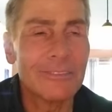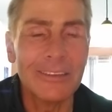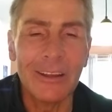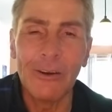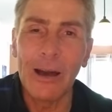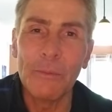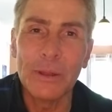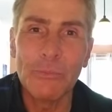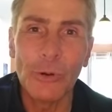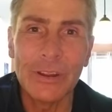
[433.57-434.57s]
you know, how
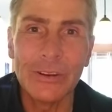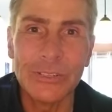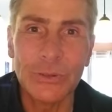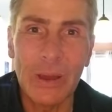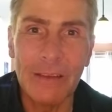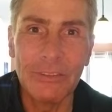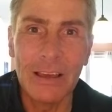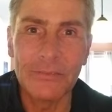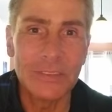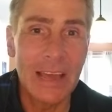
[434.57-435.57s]
many more years do I have left?